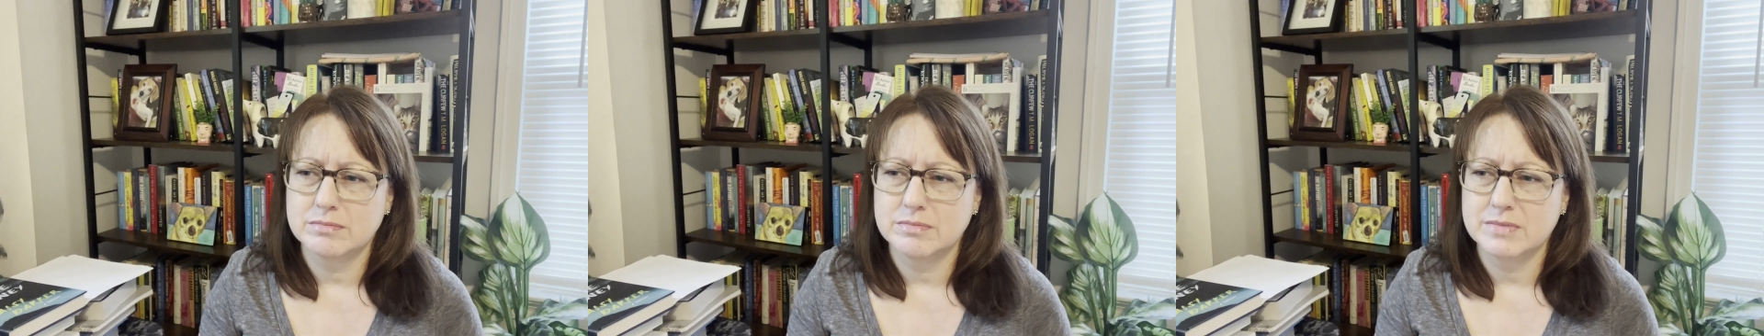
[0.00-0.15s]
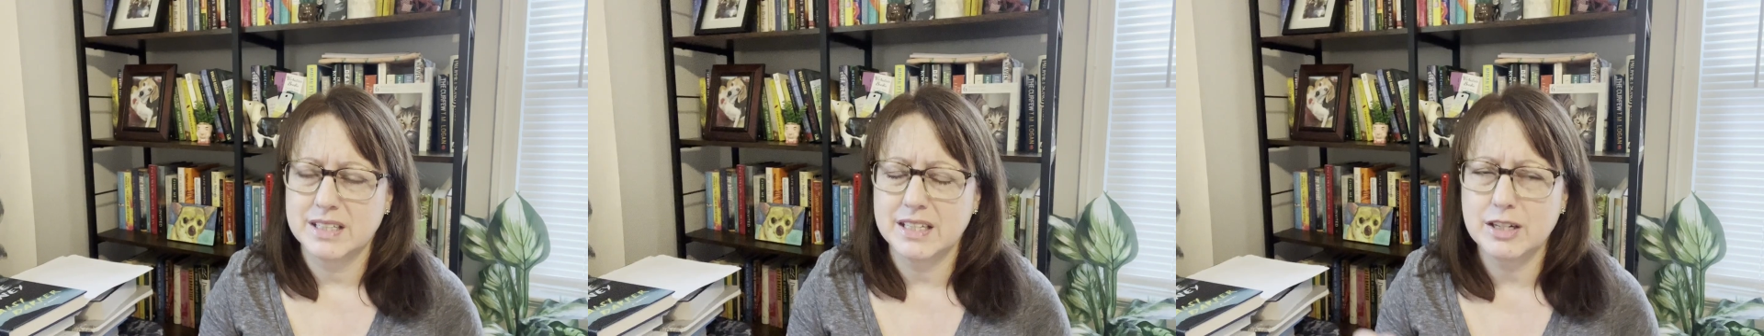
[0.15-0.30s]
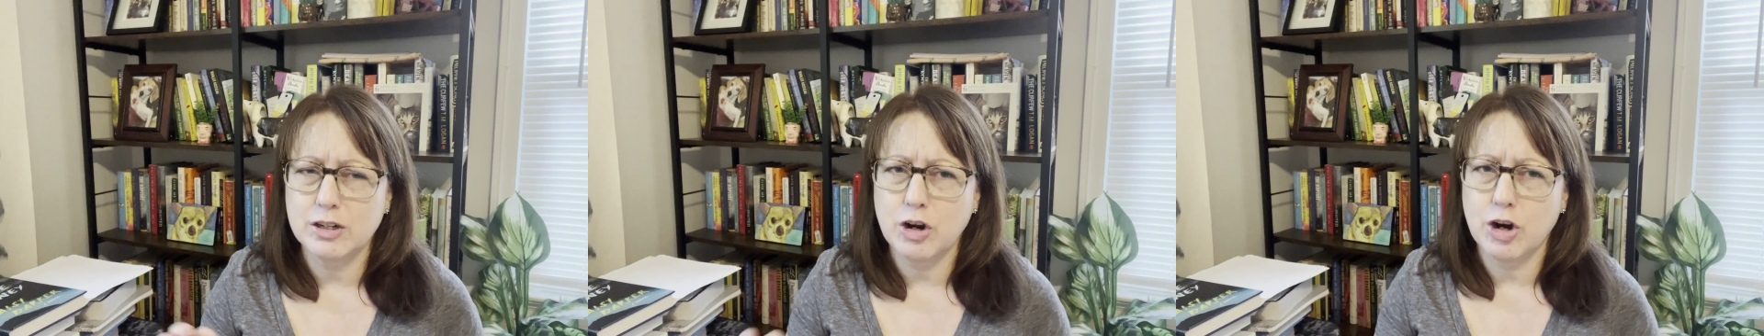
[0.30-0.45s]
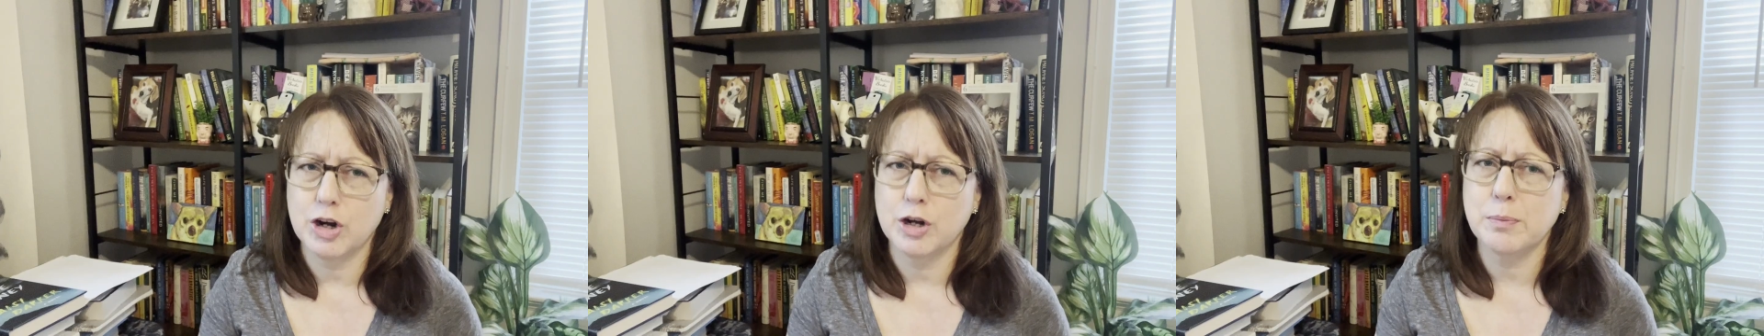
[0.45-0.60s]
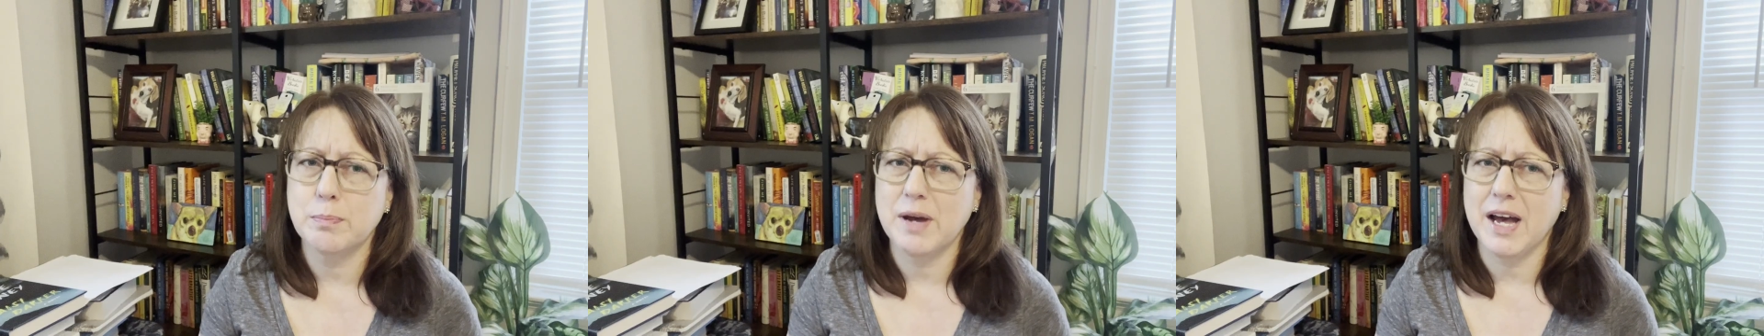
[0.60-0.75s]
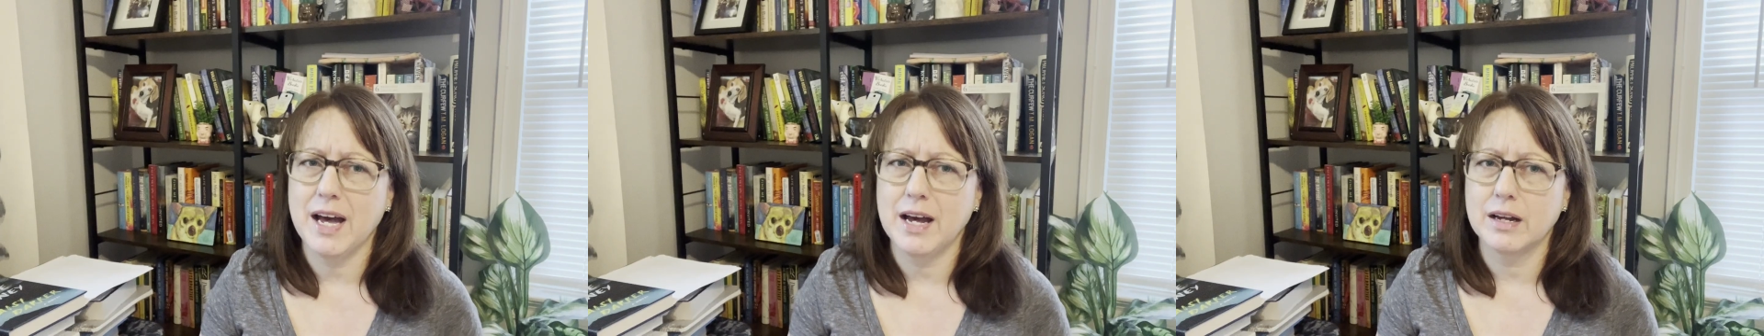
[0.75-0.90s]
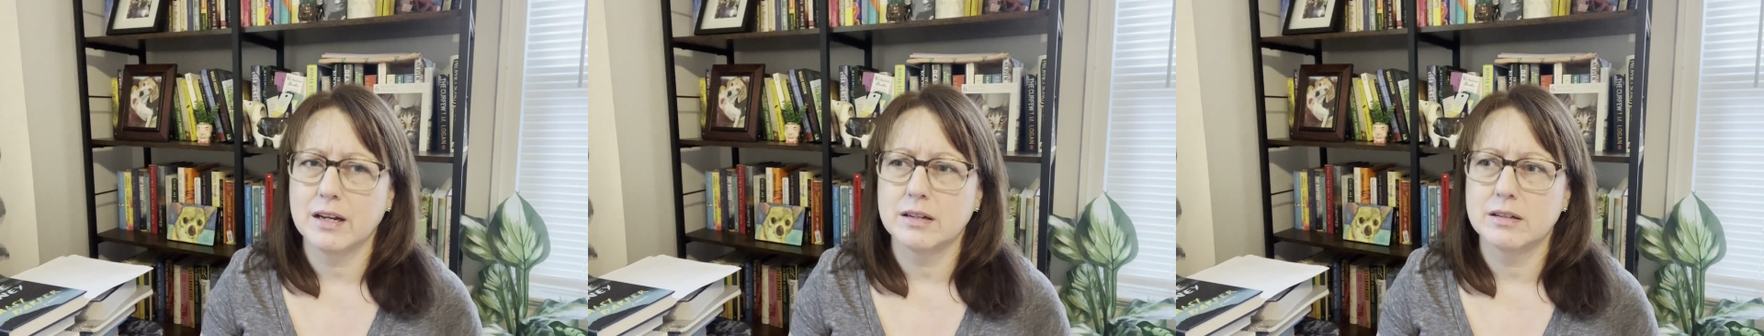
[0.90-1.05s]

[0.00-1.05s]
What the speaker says: in hardback?